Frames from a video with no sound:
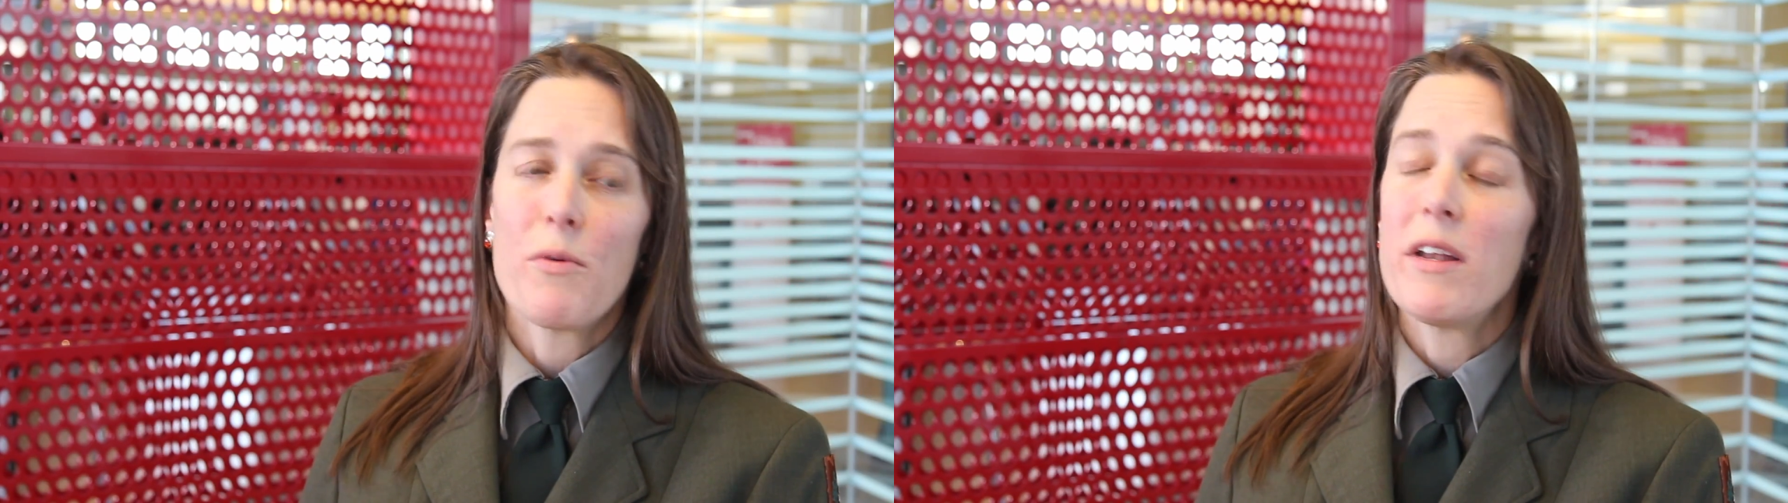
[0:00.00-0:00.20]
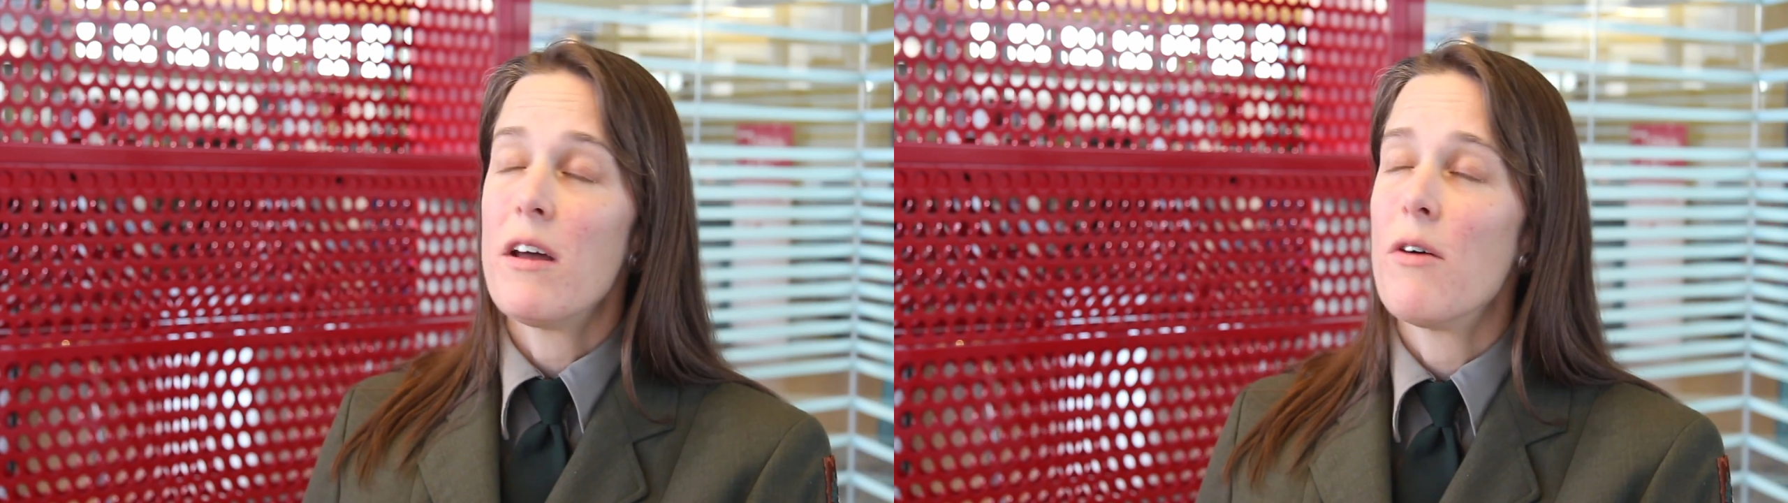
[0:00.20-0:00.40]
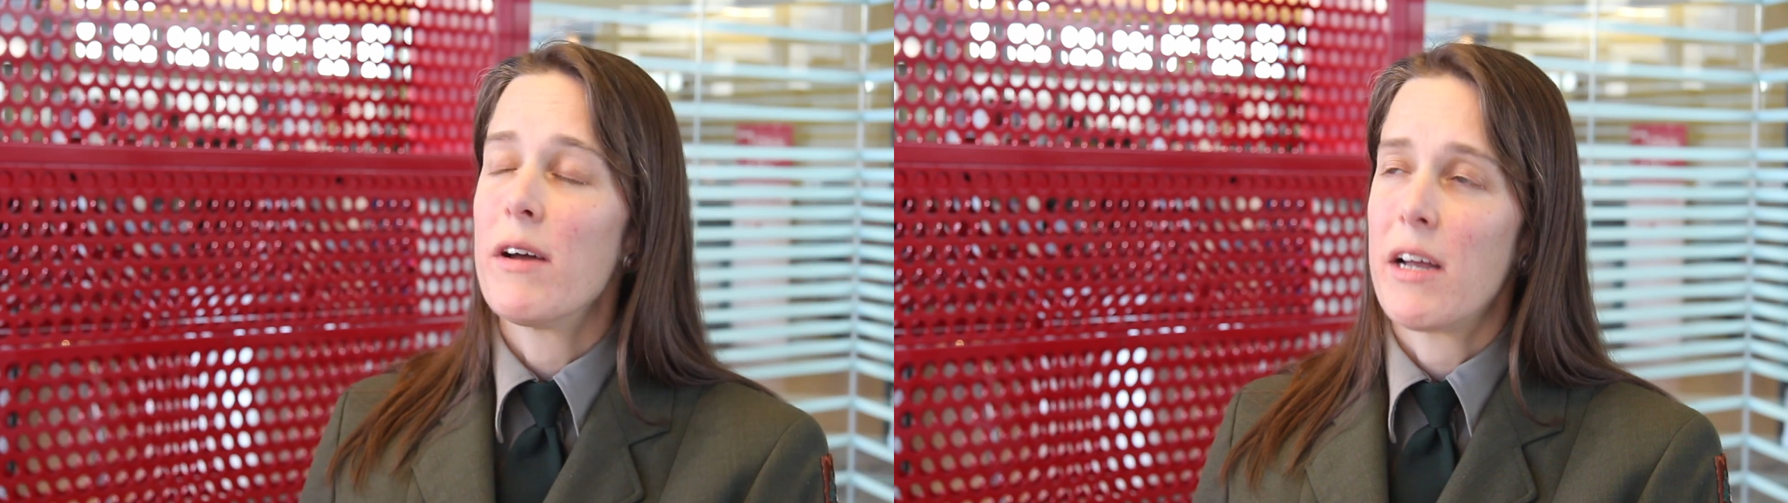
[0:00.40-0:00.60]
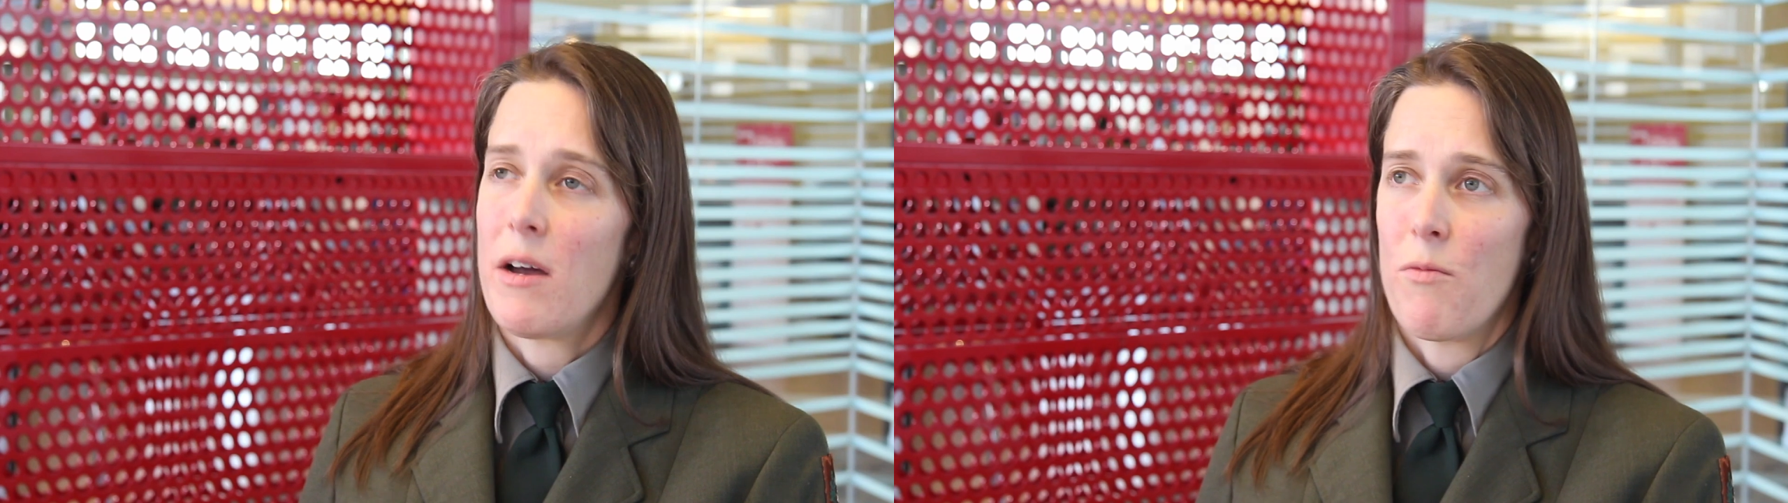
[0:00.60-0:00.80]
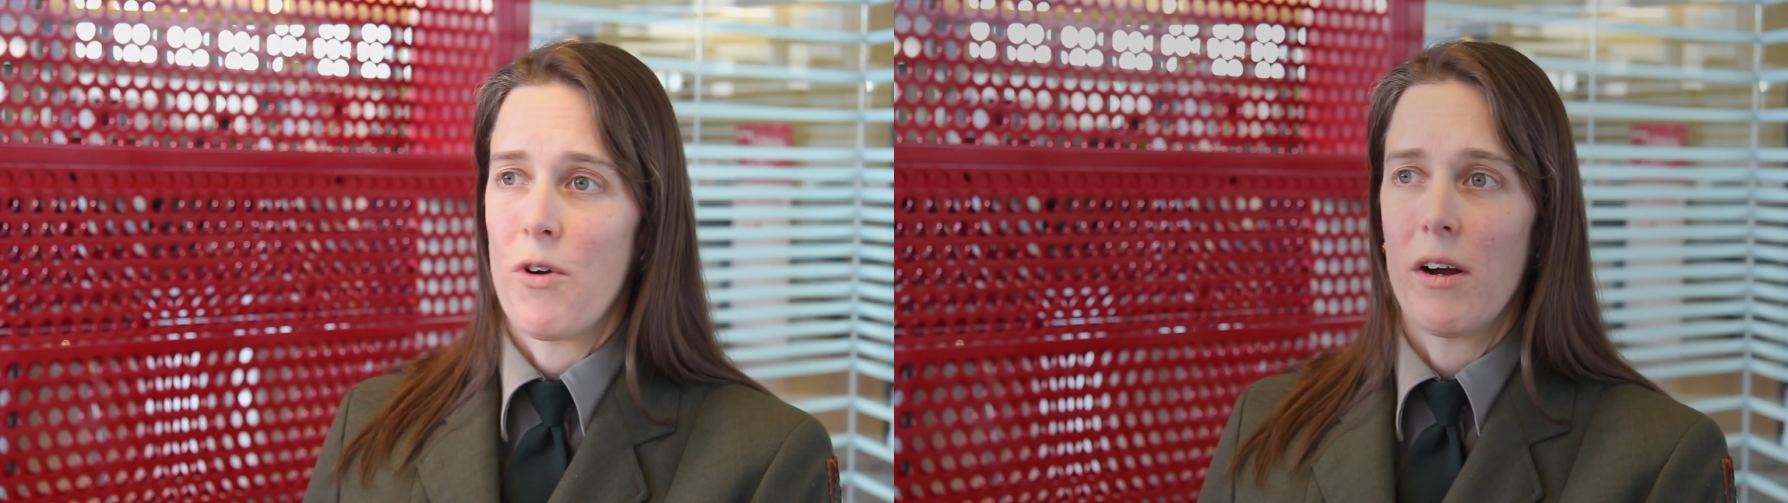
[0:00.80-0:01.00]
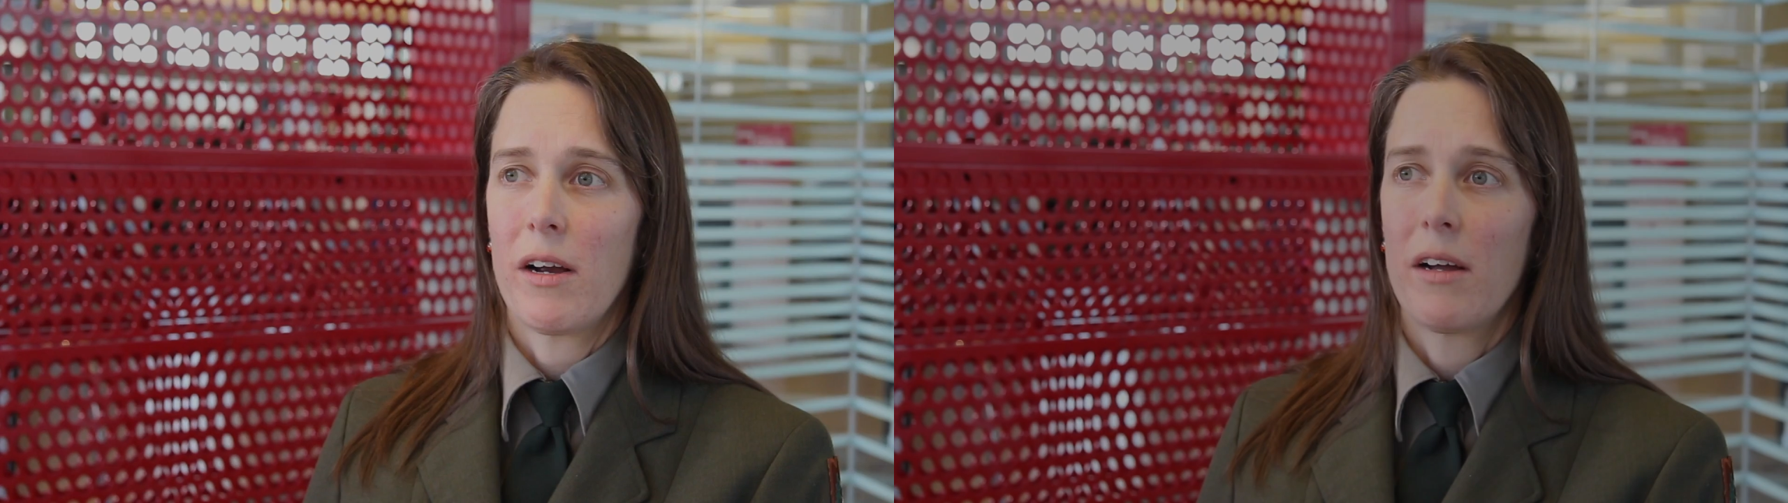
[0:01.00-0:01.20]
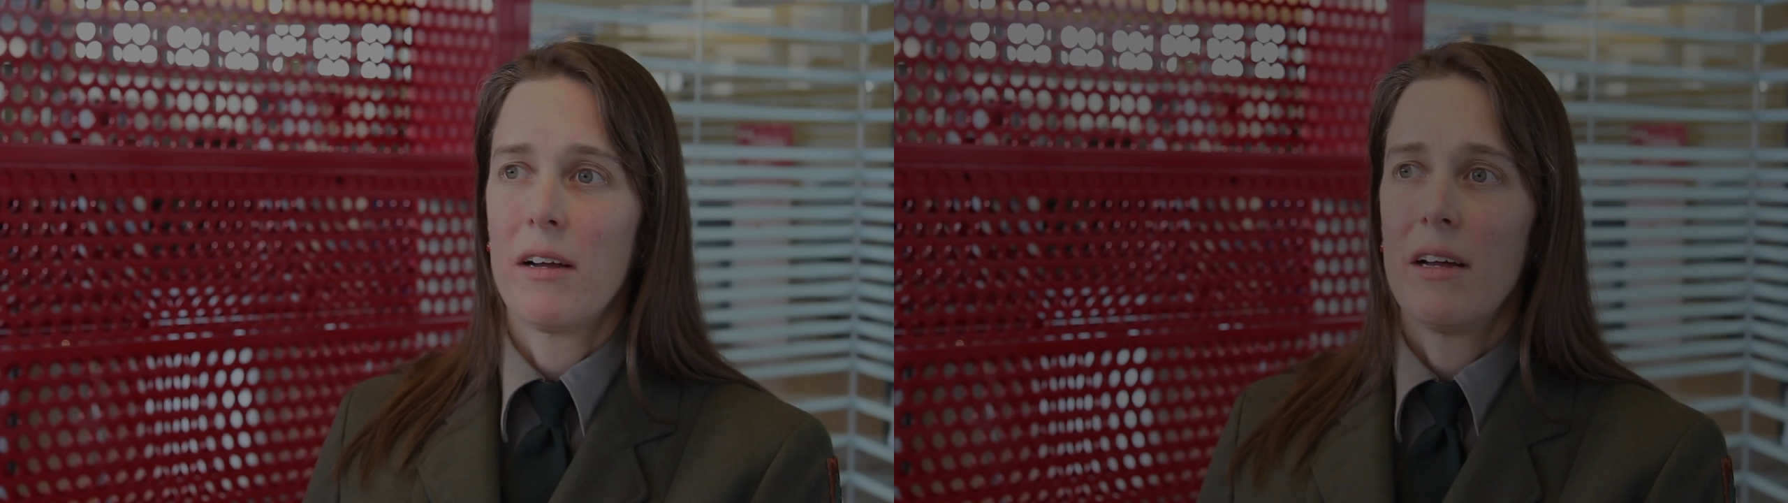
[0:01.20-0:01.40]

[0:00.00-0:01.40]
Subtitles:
we know it can work.